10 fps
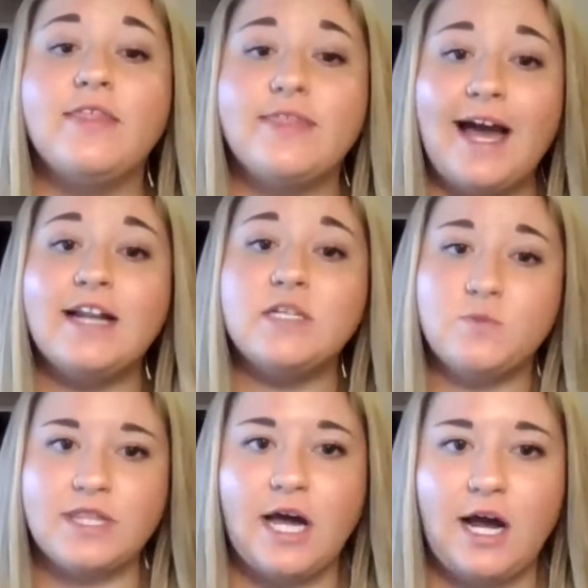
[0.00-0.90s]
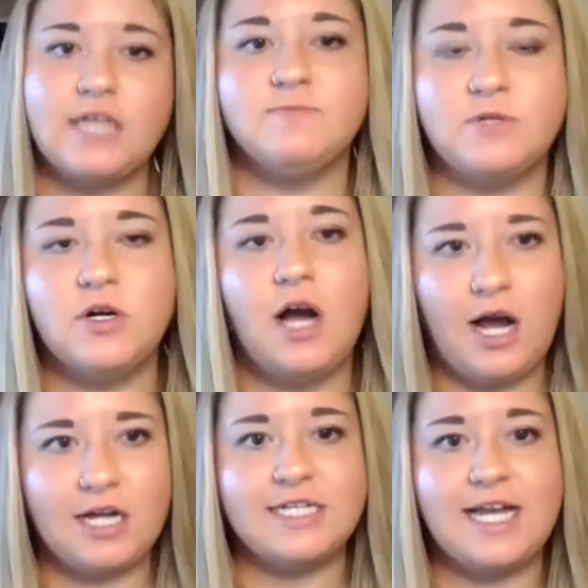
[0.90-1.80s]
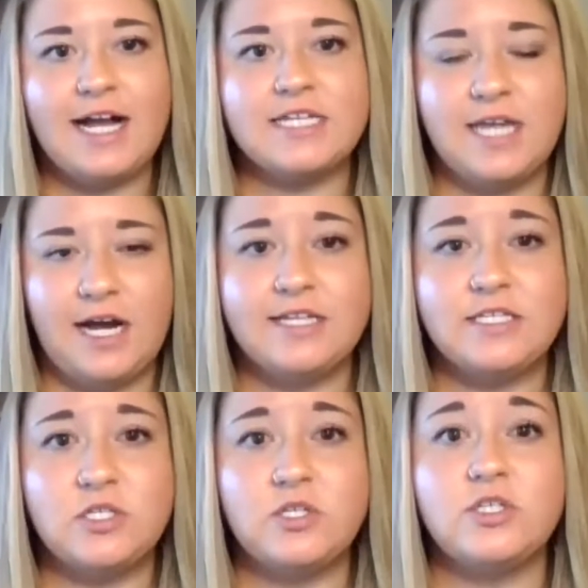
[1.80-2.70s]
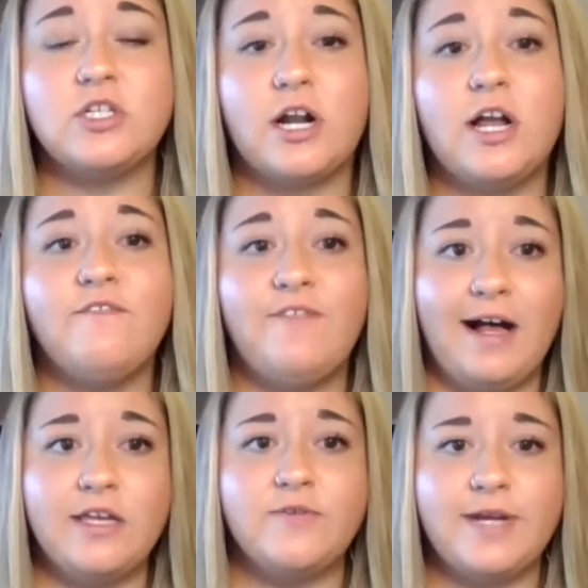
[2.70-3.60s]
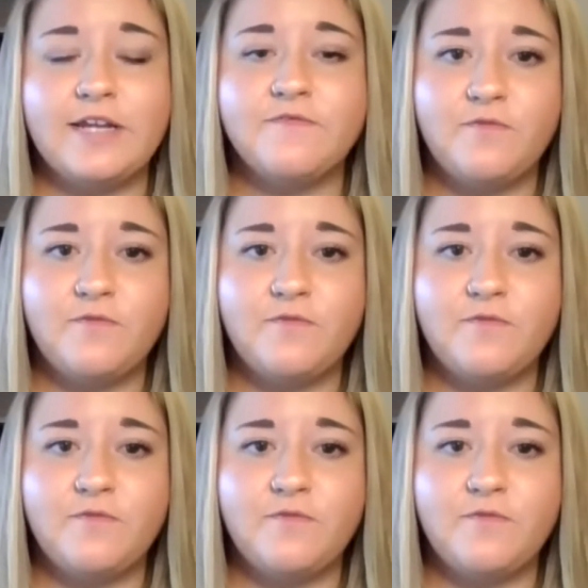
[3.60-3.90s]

that is when the hospital contacts us to start evaluating